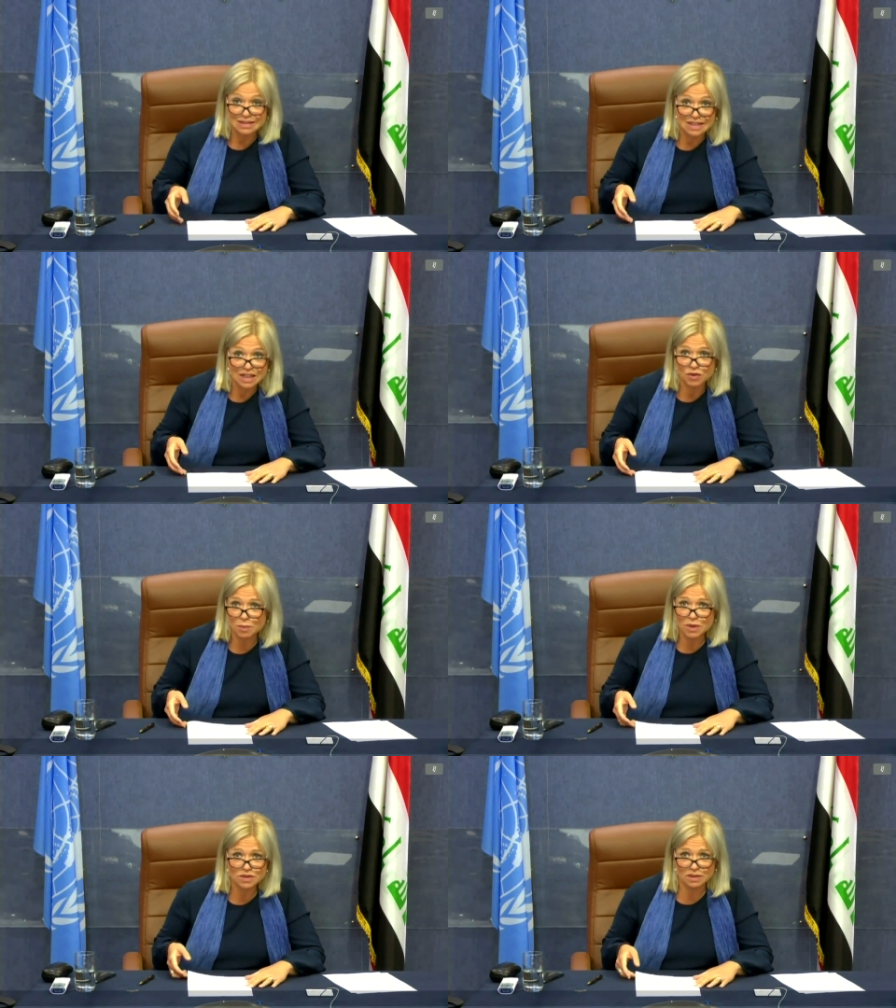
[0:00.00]
It is
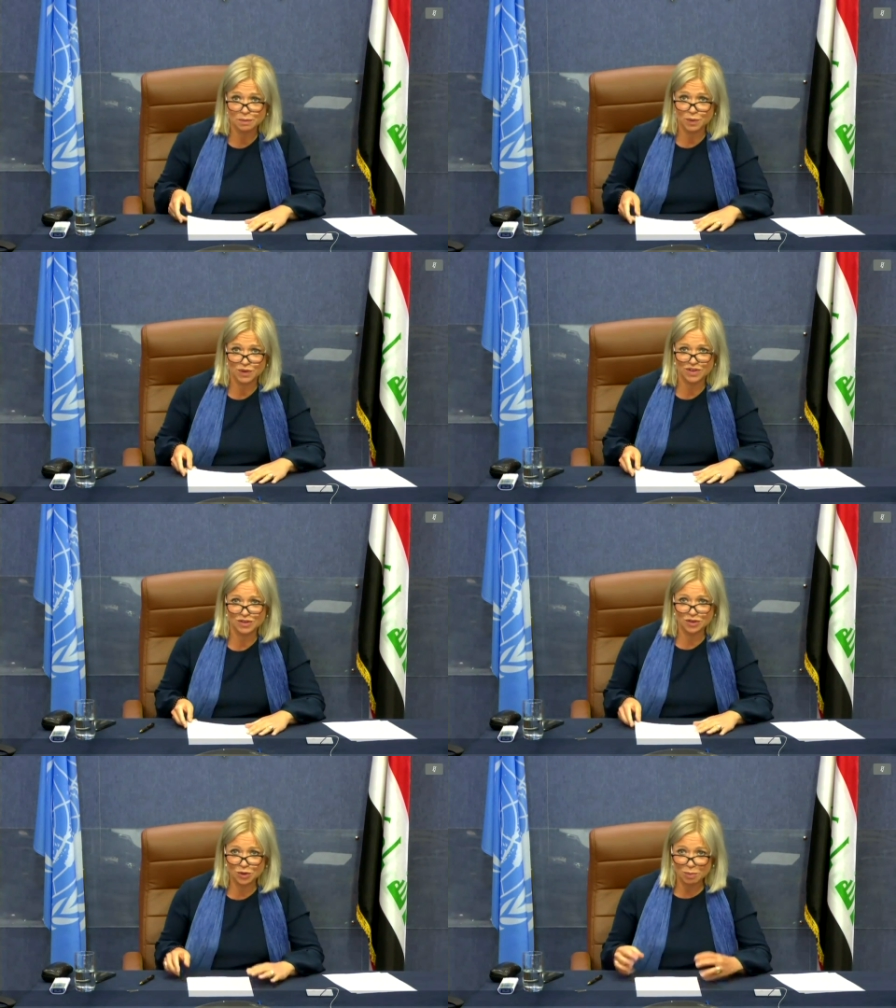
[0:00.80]
therefore most
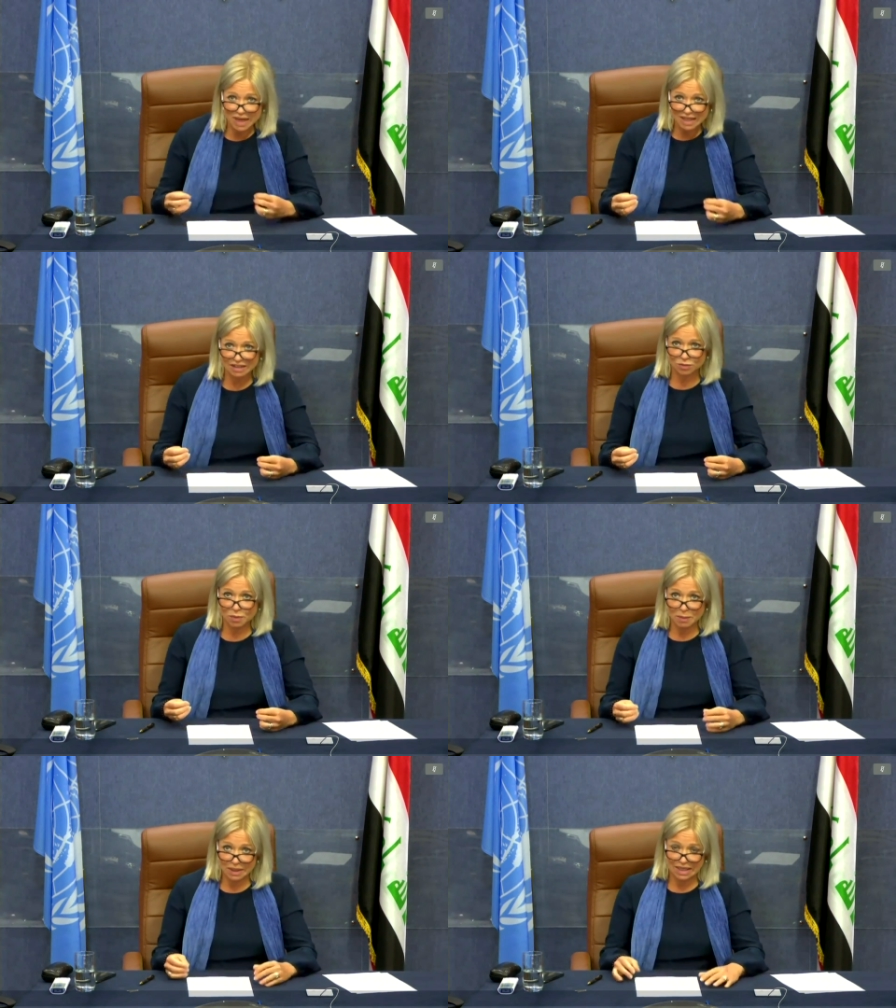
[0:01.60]
important to
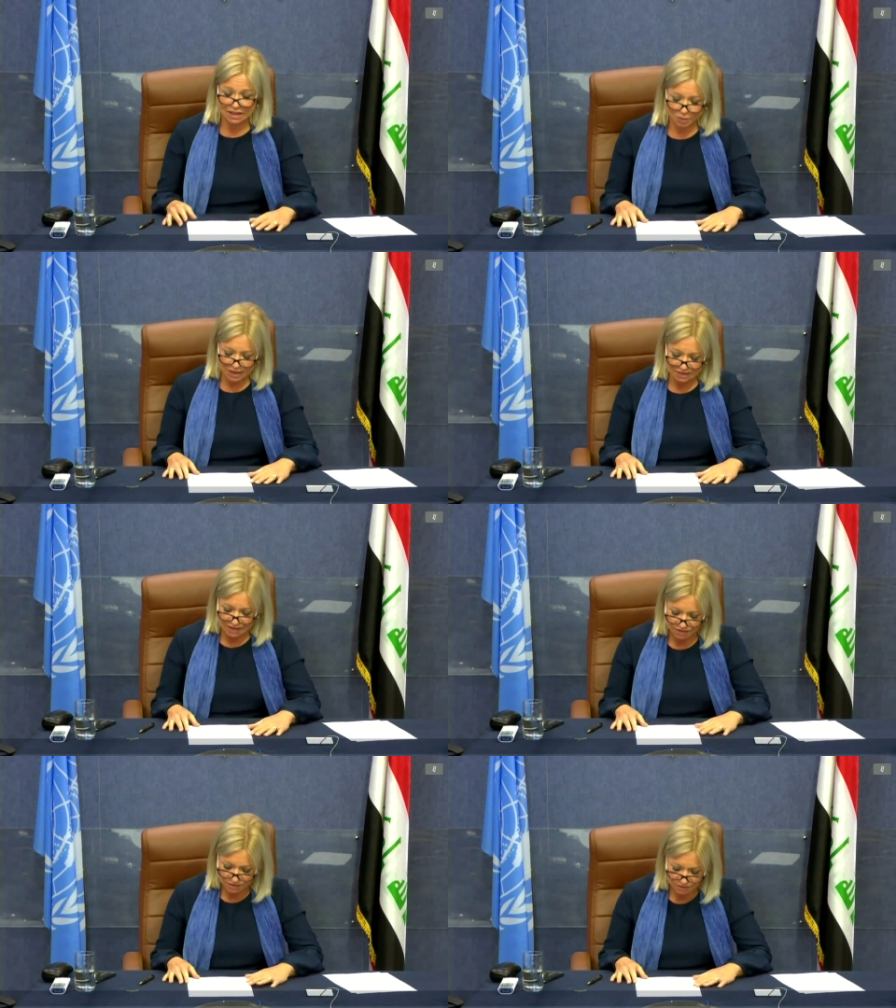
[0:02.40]
manage public
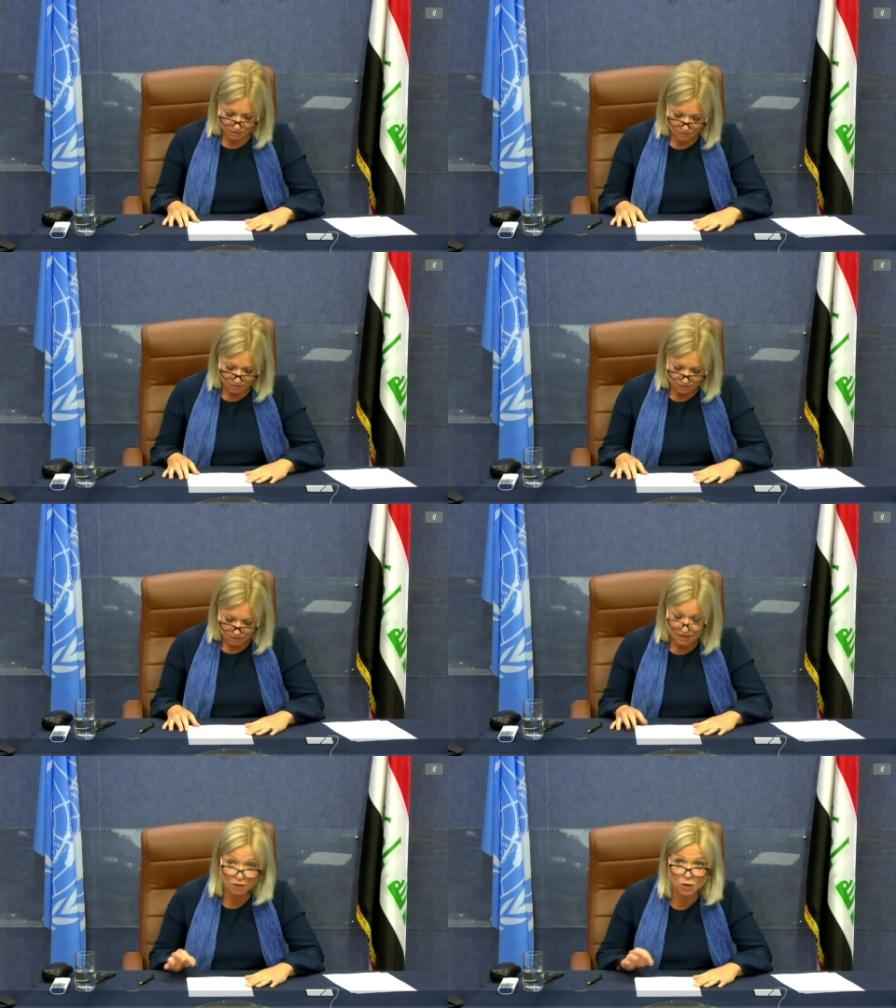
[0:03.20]
expectations.
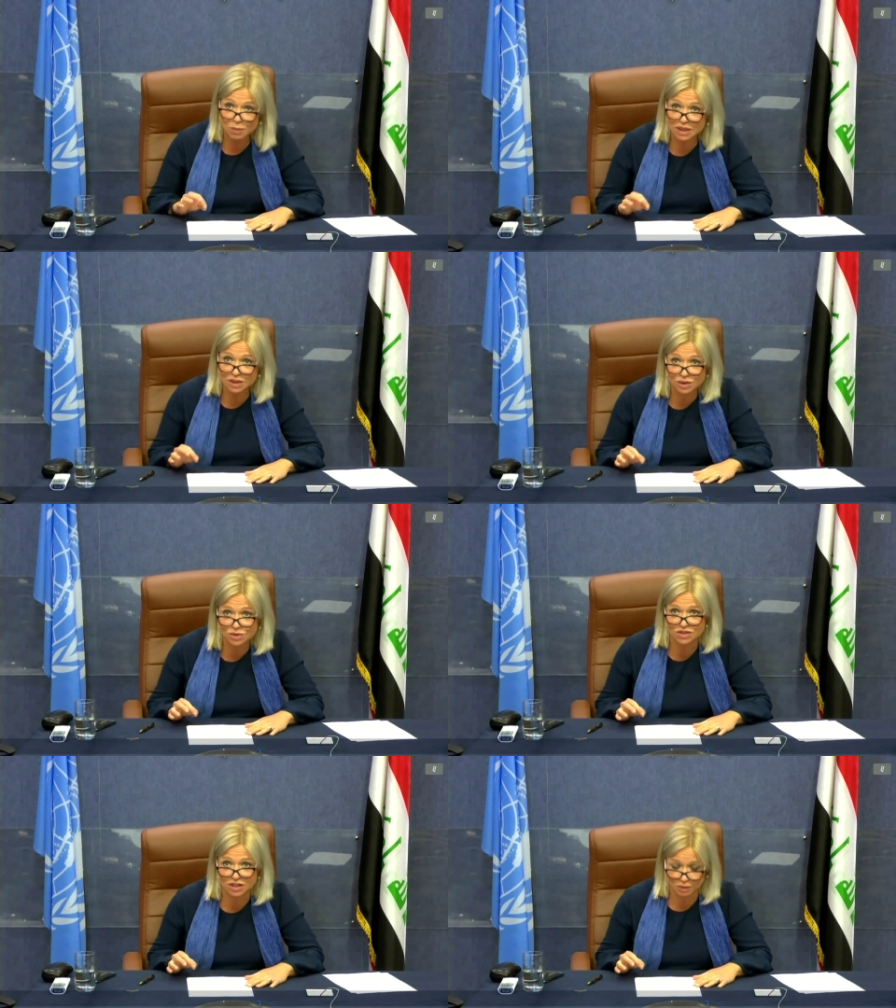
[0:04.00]
There will be no